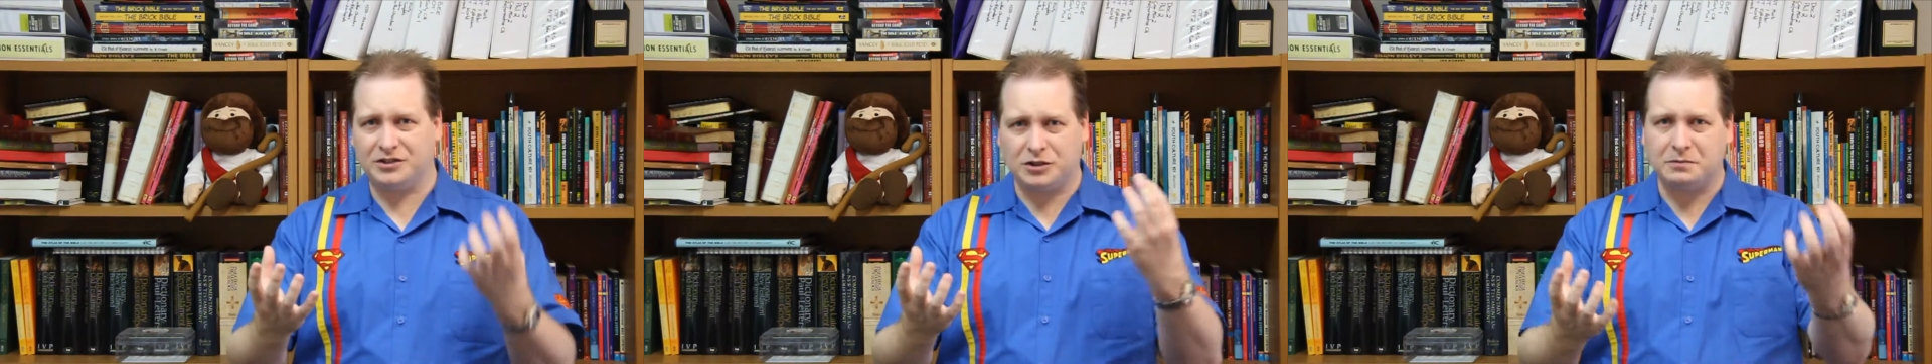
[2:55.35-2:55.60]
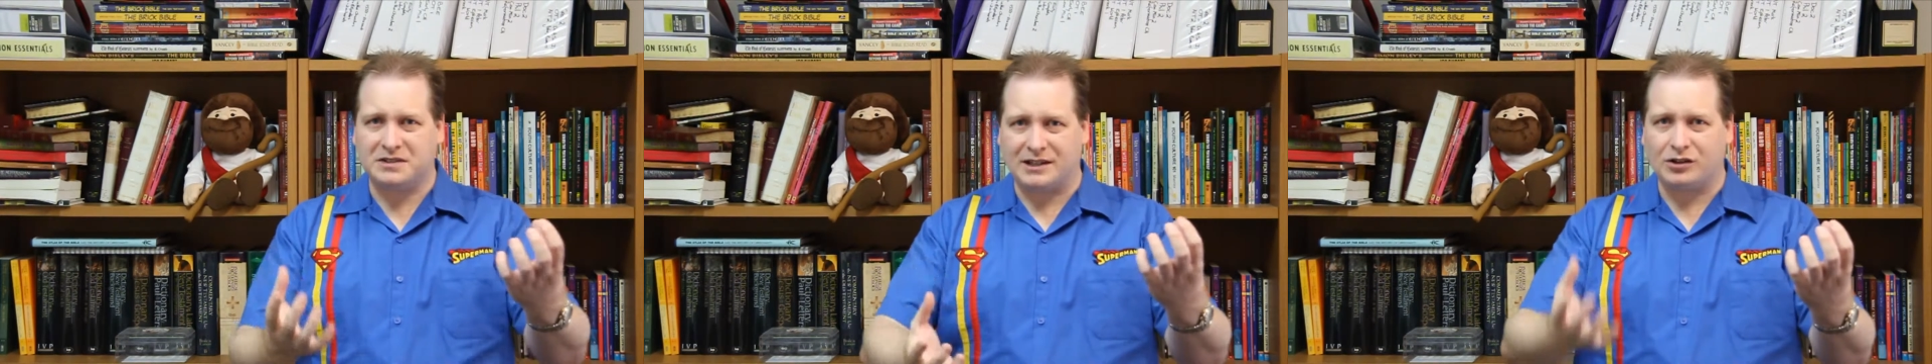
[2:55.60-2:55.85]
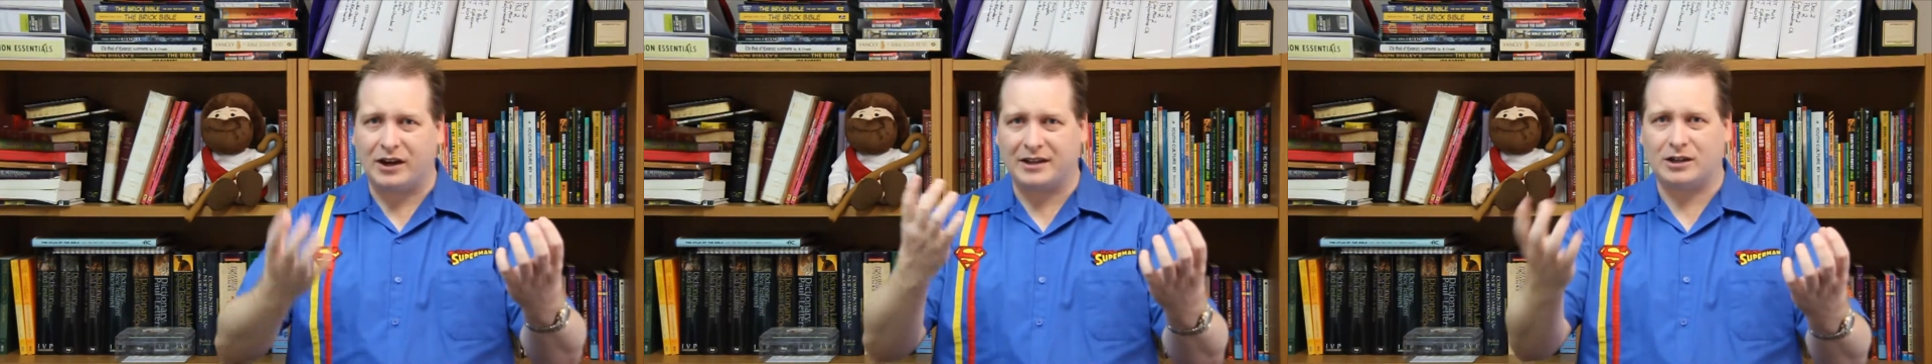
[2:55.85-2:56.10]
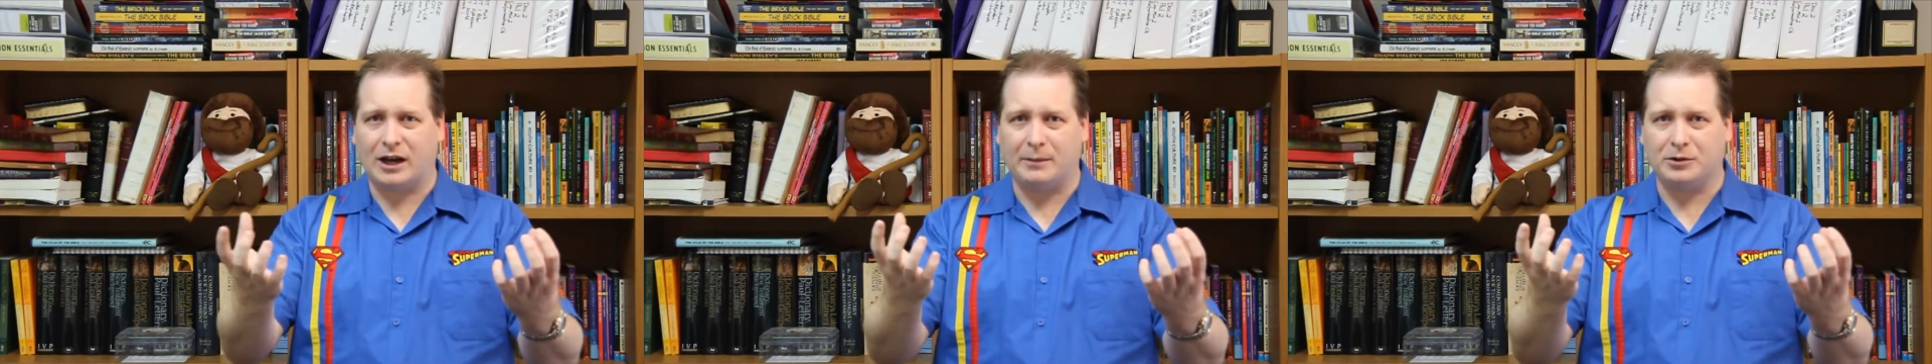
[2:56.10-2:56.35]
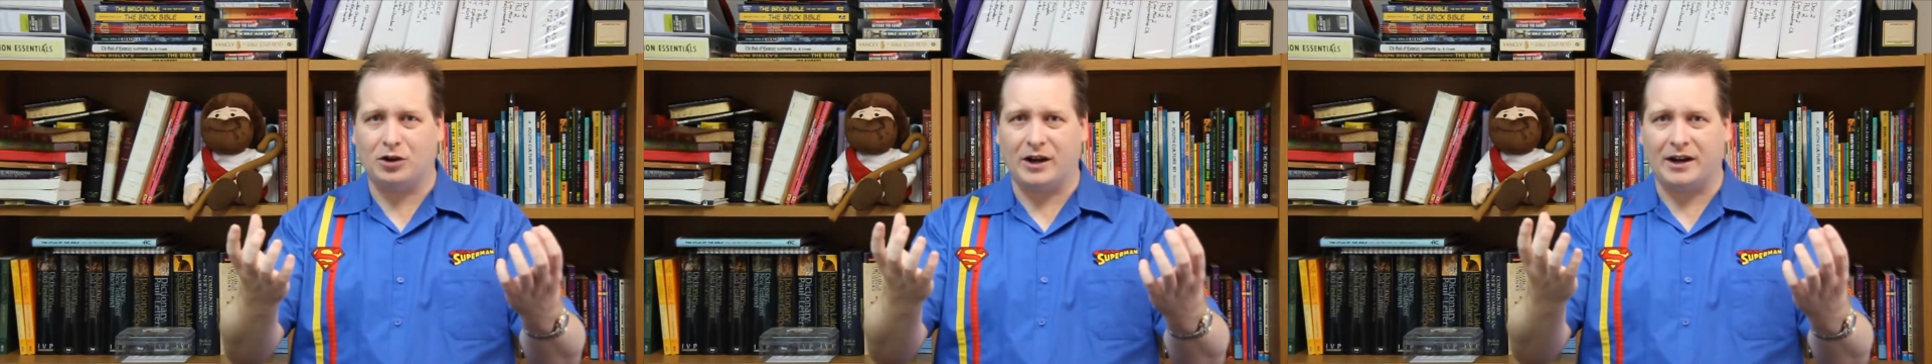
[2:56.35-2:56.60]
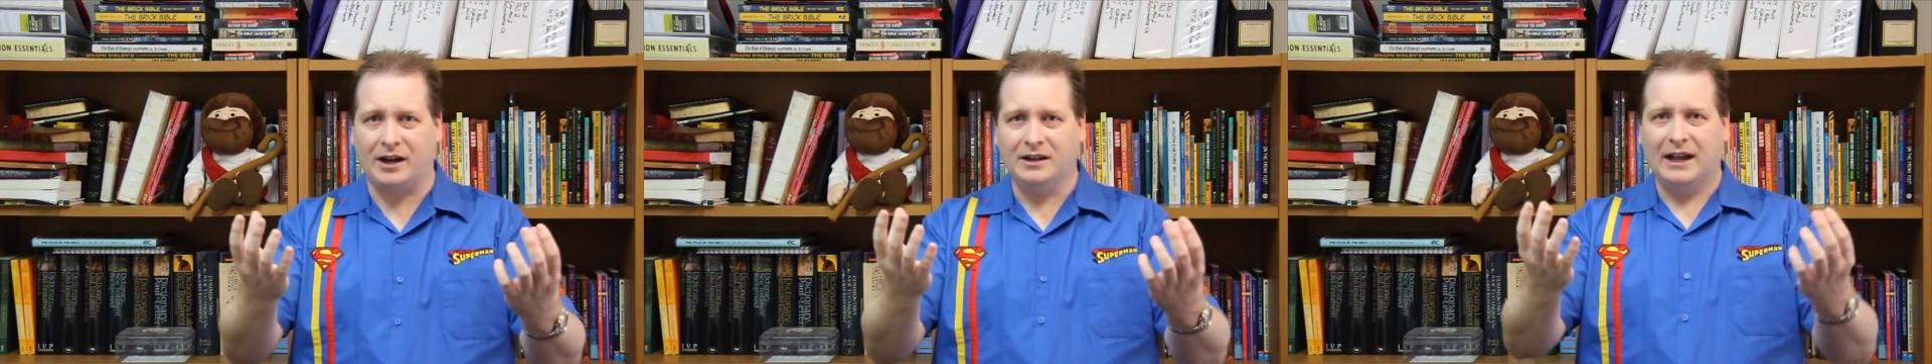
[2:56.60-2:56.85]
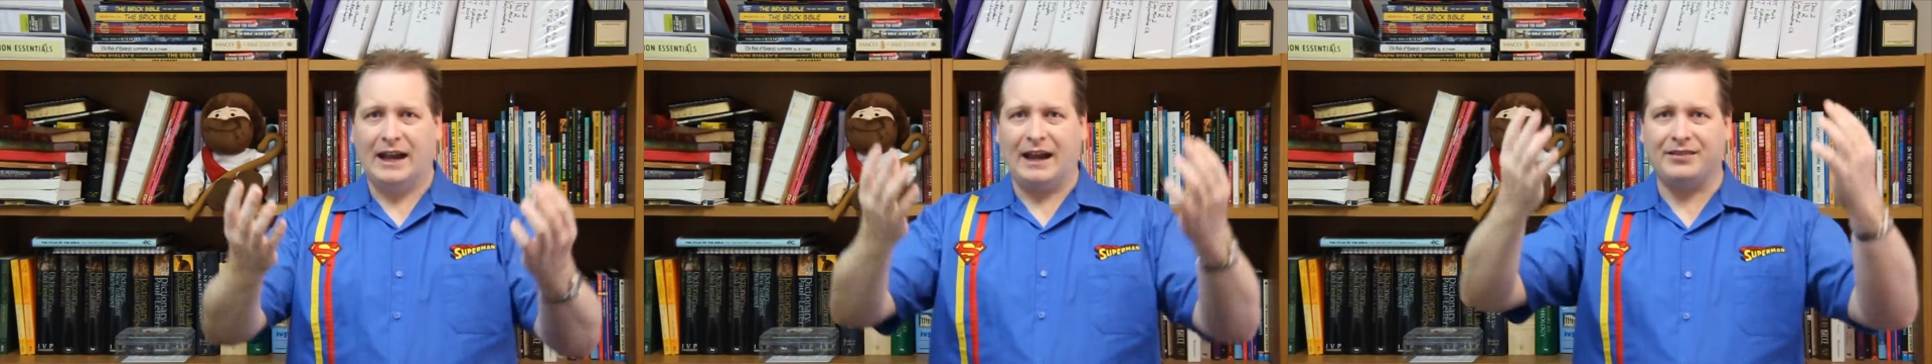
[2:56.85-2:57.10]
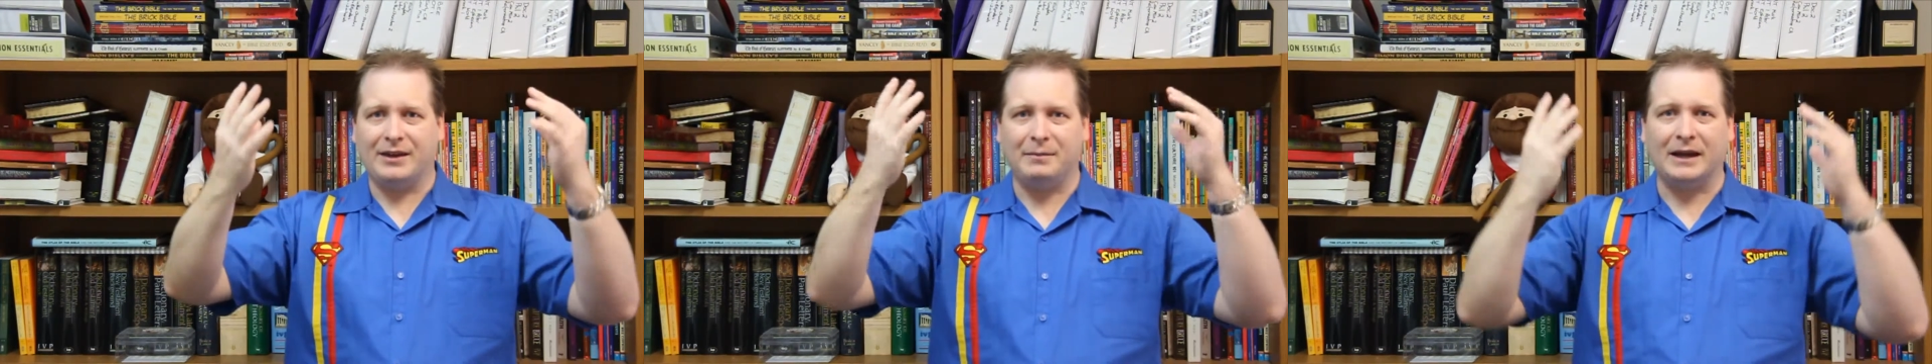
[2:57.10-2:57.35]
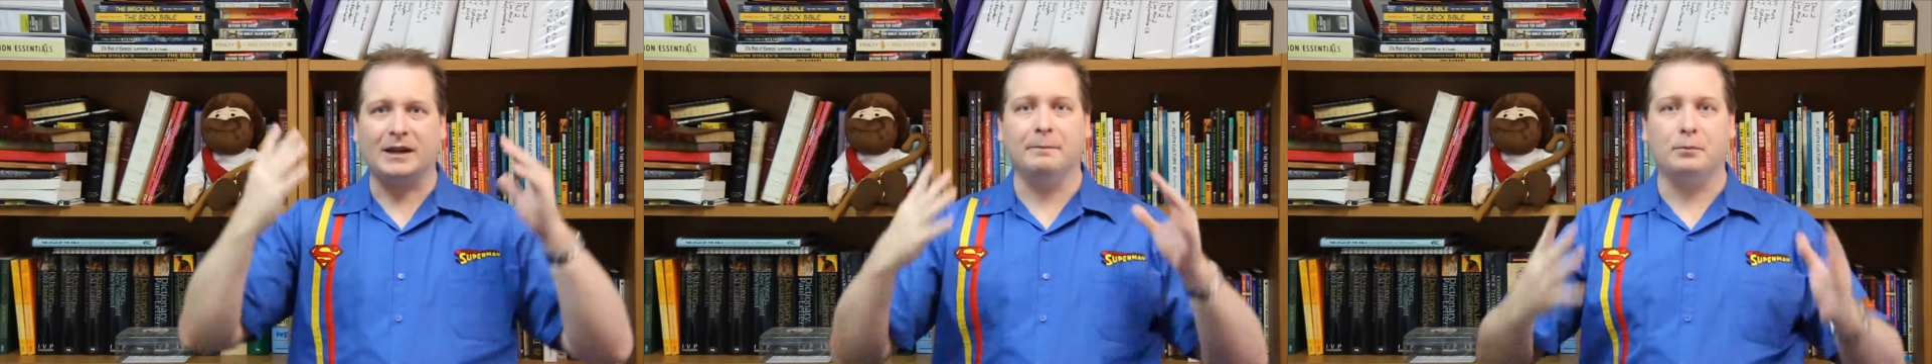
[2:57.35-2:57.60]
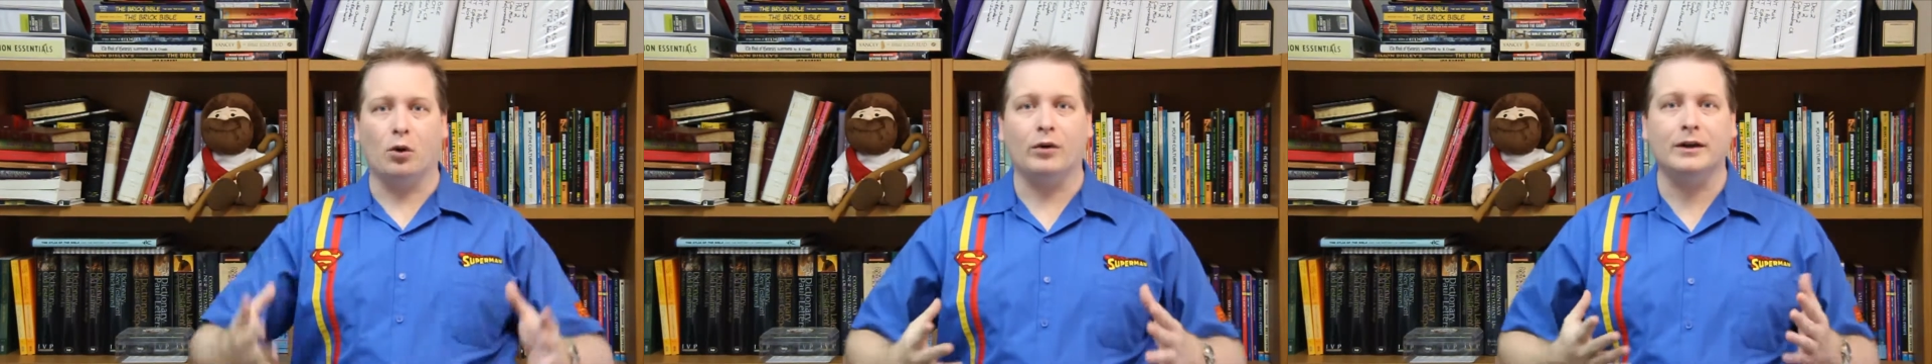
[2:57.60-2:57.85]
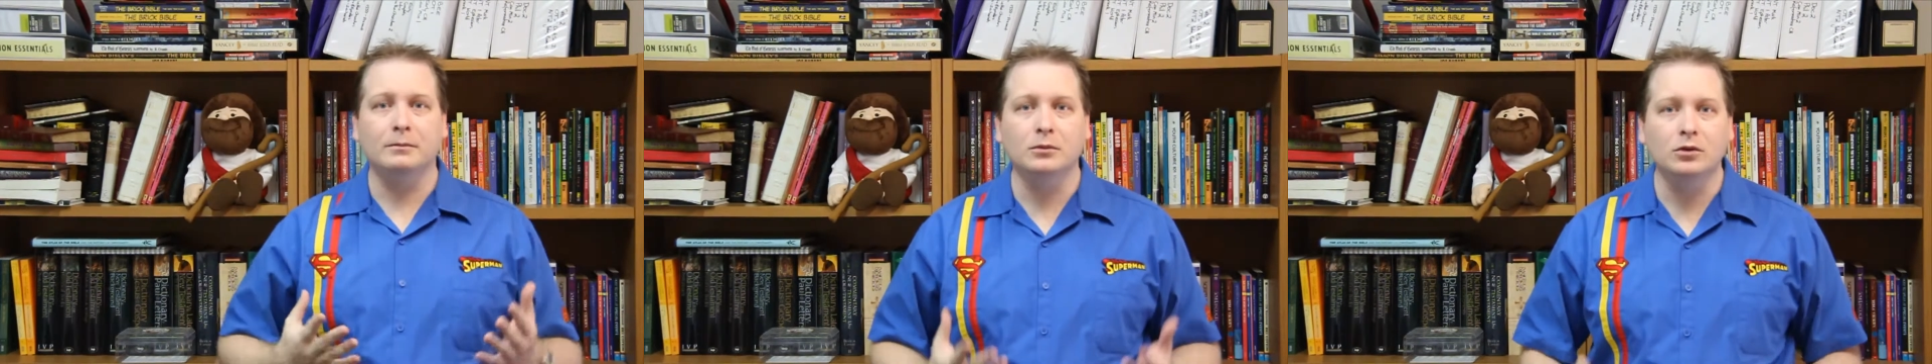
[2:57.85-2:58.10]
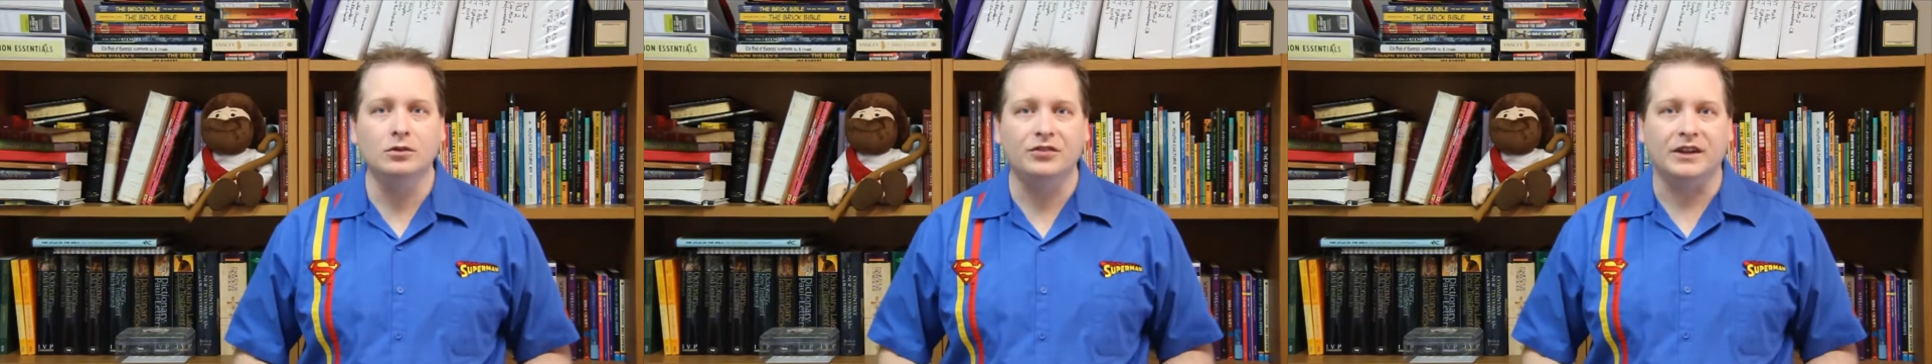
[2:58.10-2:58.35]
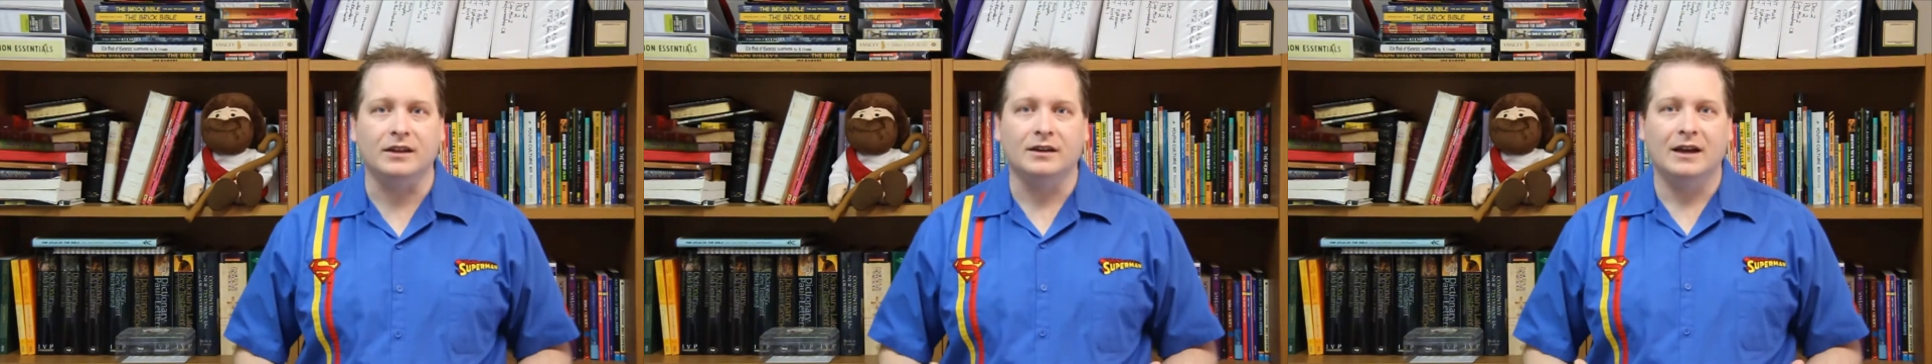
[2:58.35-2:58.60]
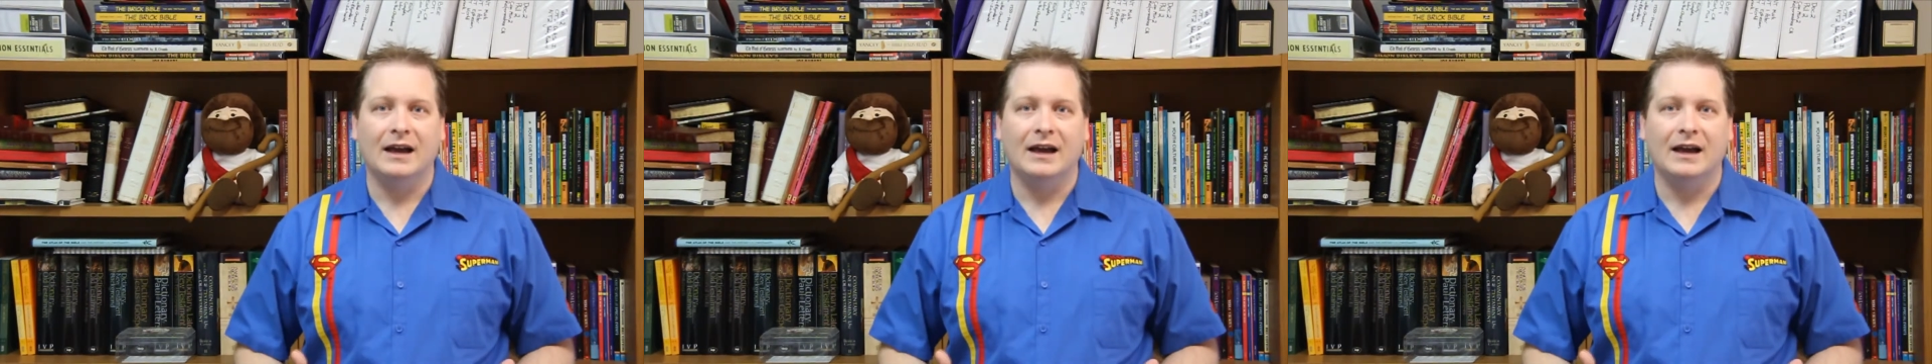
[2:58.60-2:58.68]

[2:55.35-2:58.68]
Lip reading: Super Sentai and Kamen Rider, and then make a boring movie.